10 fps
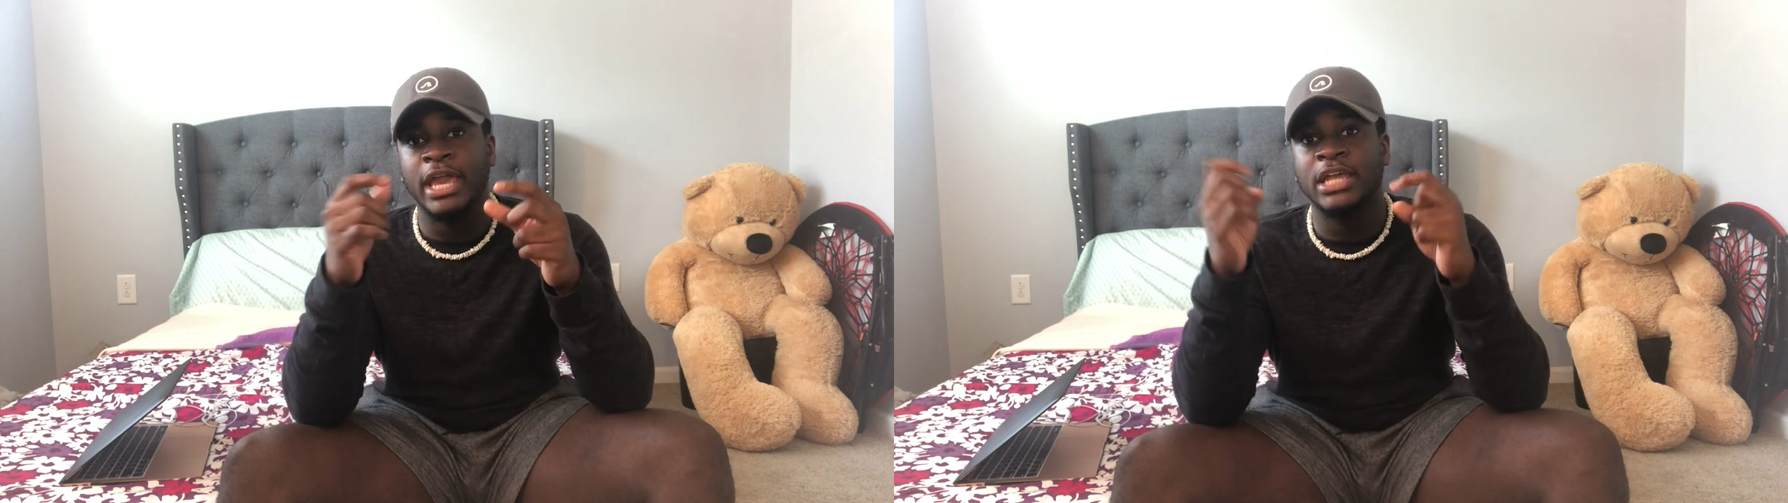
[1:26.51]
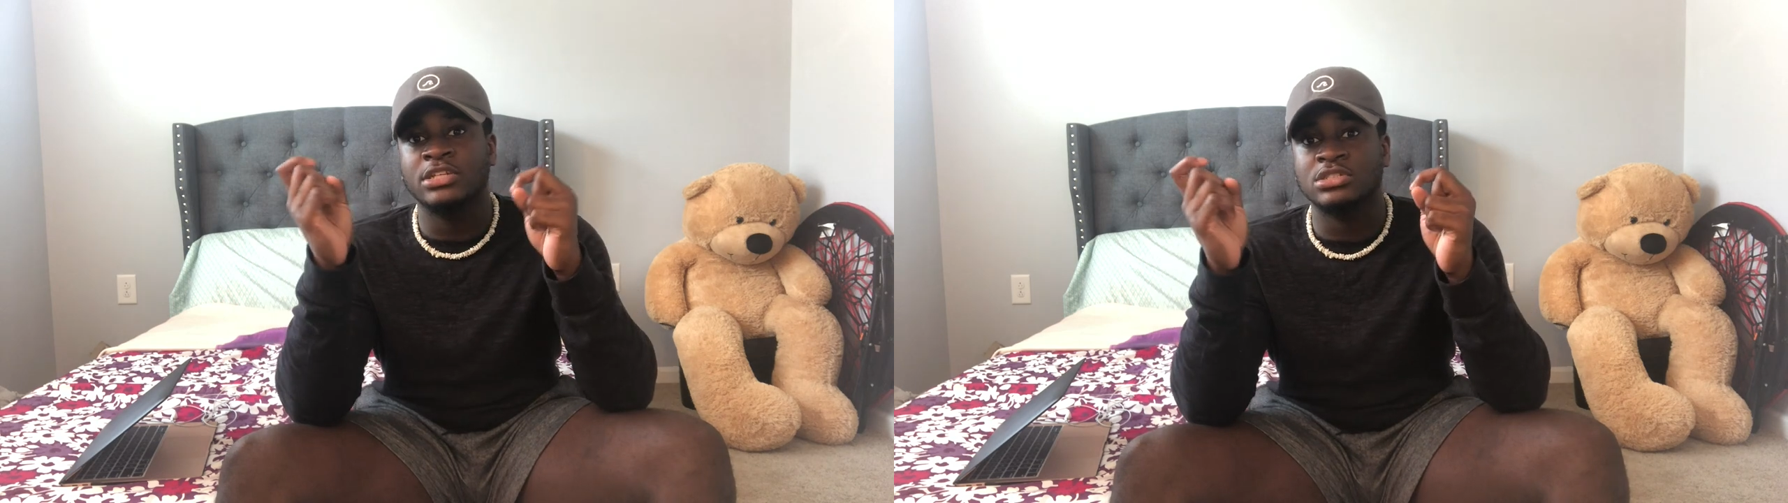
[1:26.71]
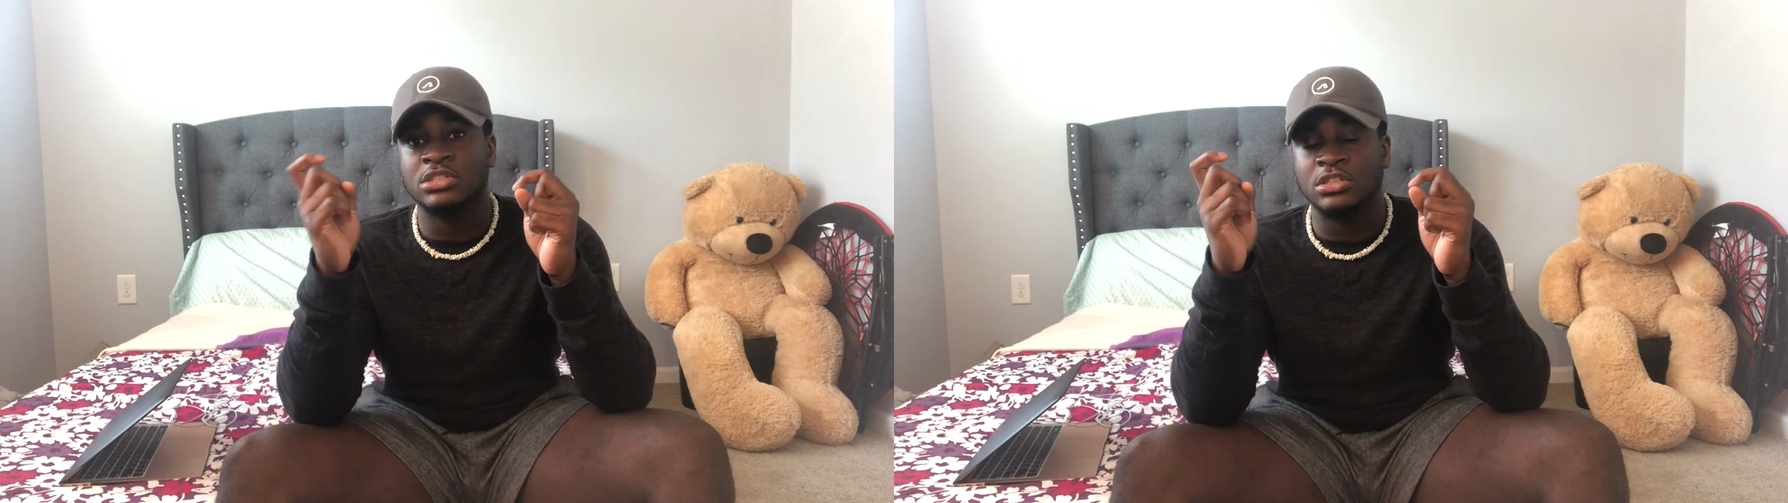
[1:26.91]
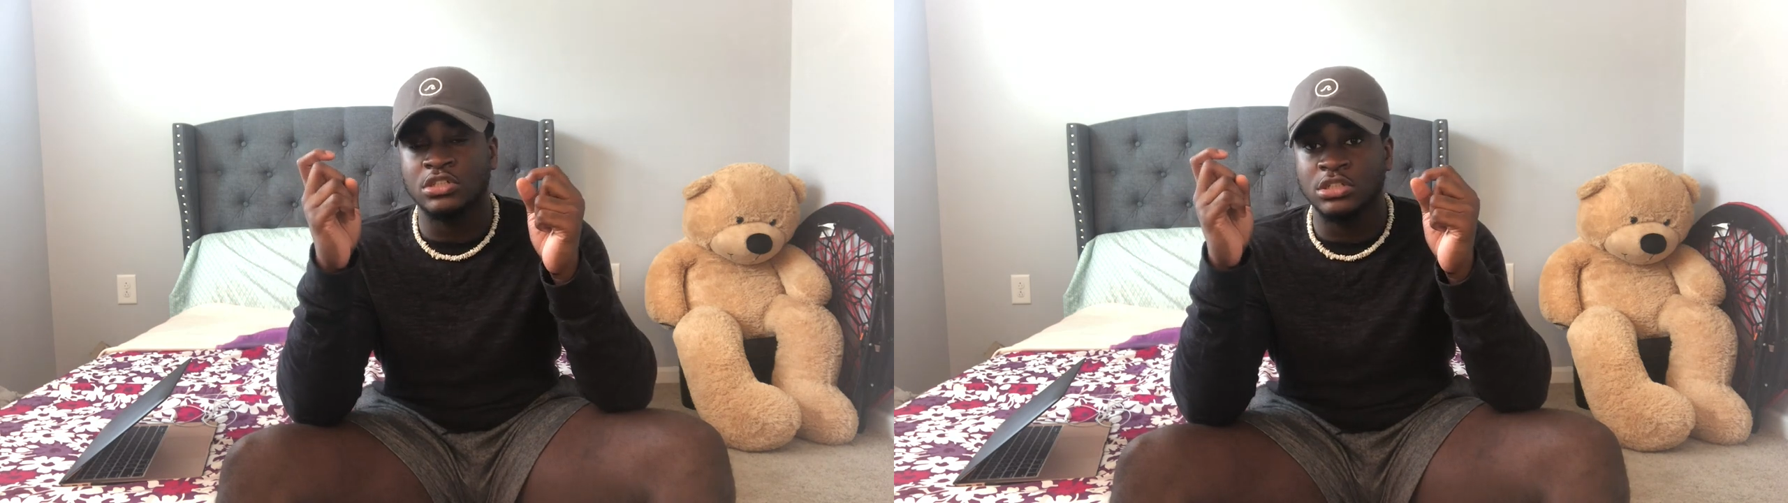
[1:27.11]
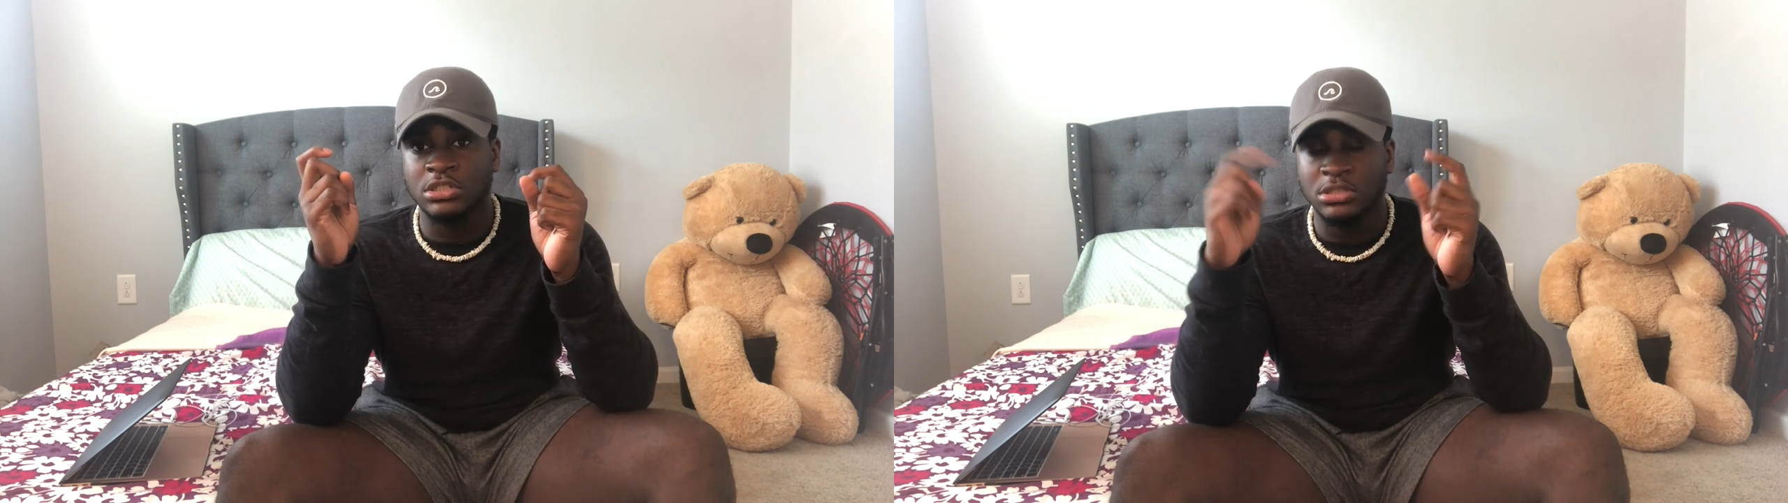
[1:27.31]
And there's
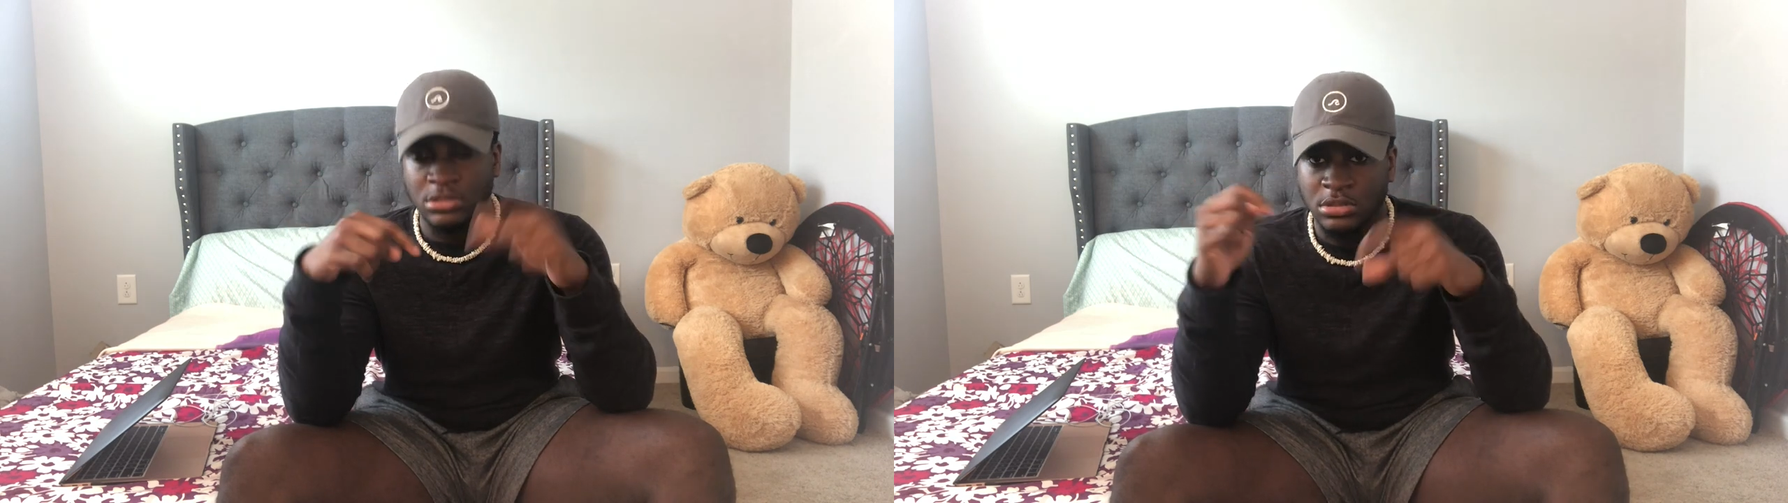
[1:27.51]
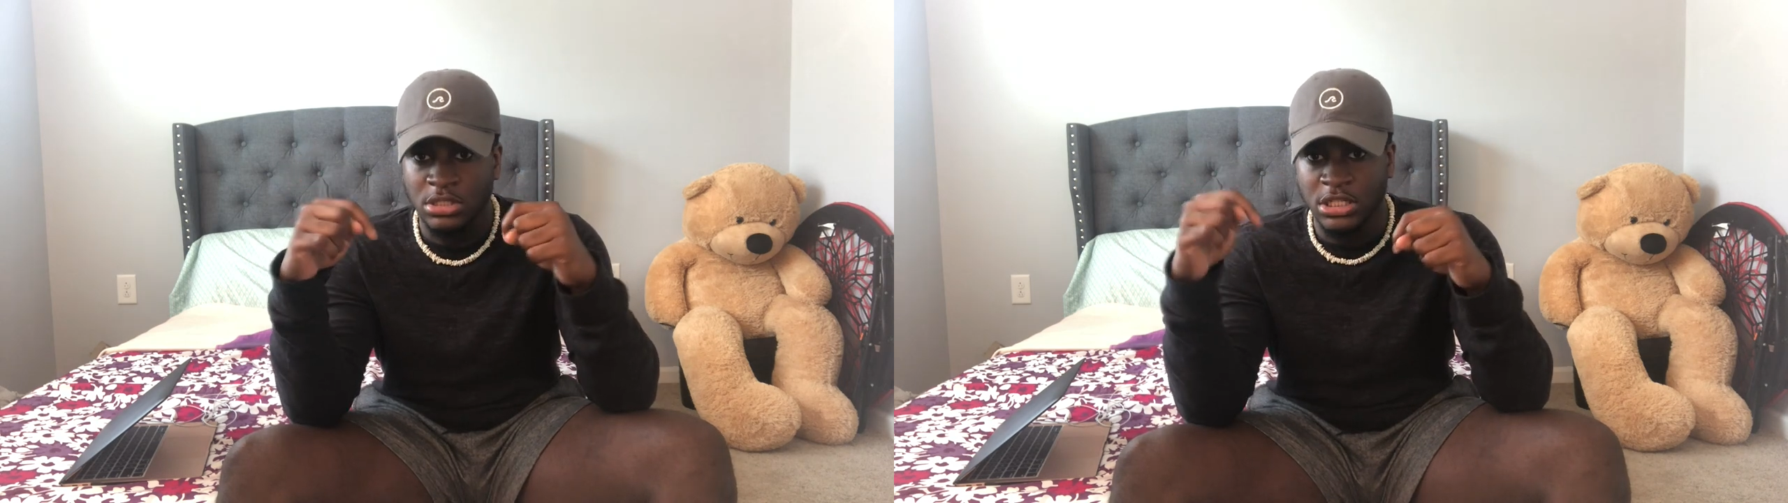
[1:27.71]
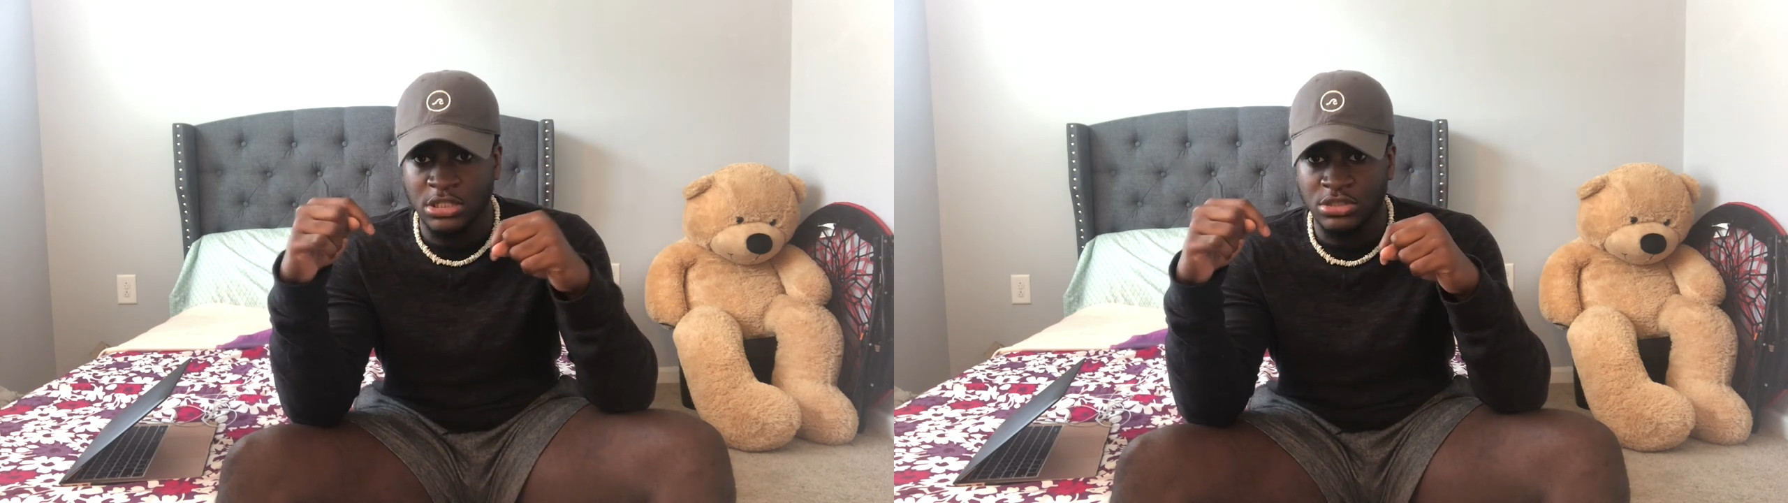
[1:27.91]
another link in the